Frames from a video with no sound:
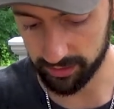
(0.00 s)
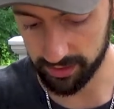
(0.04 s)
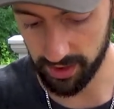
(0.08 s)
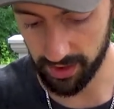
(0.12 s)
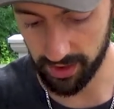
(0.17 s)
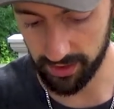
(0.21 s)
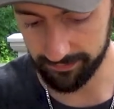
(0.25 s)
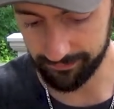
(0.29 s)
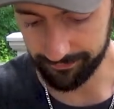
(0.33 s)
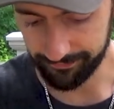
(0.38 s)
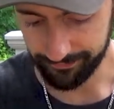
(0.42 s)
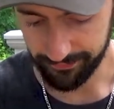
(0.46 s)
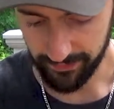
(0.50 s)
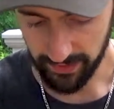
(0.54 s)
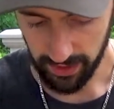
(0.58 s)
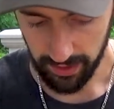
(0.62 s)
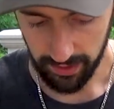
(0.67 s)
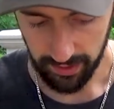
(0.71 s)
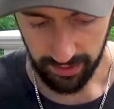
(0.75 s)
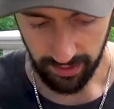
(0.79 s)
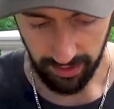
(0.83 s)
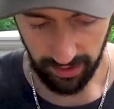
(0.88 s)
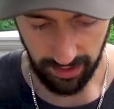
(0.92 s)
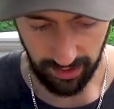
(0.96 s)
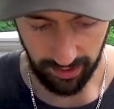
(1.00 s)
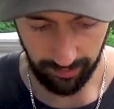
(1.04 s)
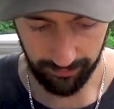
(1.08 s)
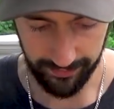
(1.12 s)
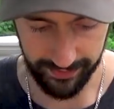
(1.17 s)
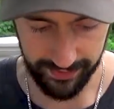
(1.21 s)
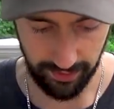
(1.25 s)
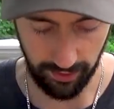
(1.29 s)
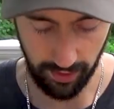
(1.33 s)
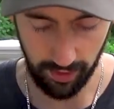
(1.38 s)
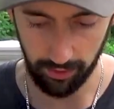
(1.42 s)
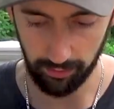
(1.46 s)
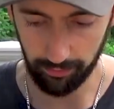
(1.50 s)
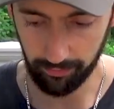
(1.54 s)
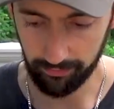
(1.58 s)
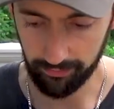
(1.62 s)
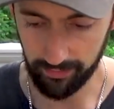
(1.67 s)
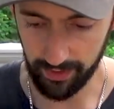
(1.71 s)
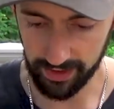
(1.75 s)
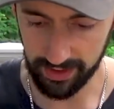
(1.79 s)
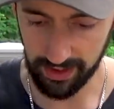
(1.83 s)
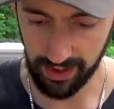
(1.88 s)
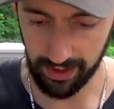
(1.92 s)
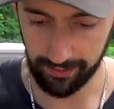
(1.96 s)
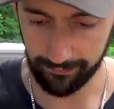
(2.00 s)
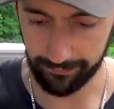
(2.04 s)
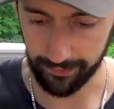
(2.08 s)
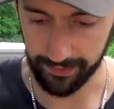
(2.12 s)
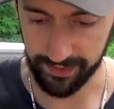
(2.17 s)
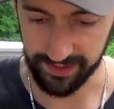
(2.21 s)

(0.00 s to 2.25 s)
john. So again, for